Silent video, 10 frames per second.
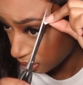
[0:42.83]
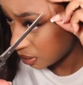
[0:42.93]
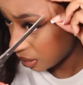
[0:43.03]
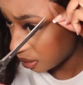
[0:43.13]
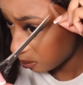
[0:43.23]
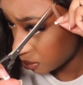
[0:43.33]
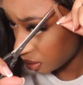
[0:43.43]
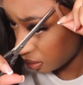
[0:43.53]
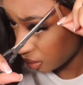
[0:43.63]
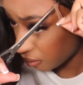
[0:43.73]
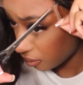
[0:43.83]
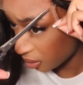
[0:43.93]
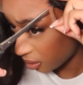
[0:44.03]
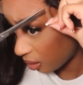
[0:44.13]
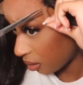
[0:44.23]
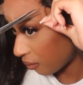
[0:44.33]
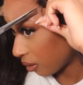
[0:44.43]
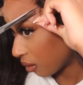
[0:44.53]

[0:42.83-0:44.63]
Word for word: tabs that they have on the side of the